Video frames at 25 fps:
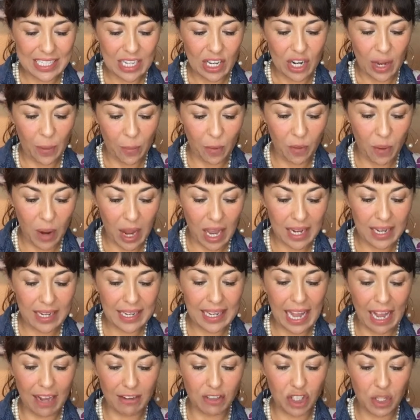Number 1,
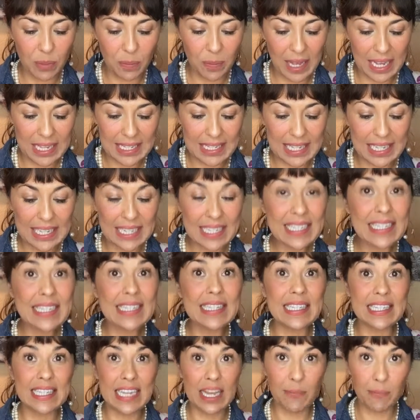count your blessings,
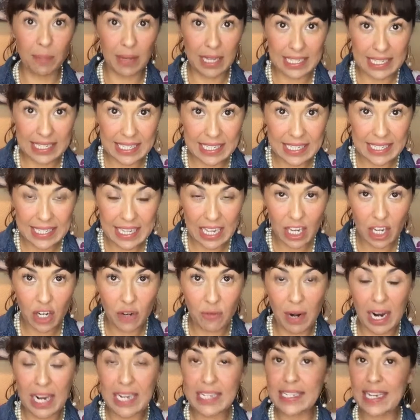the 10 blessings that you
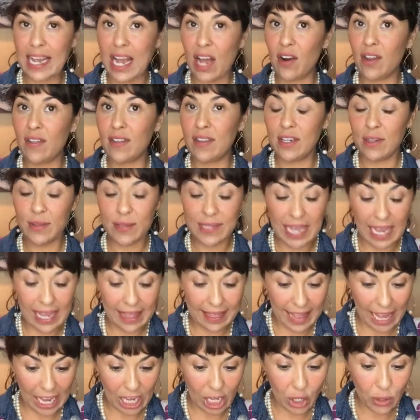write down, and then you say
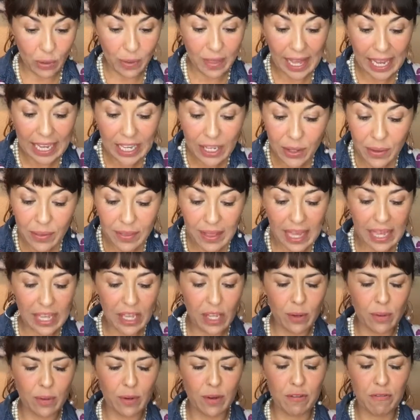thank you, thank you, thank
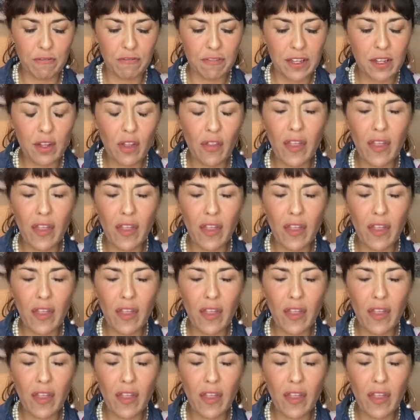you, and you feel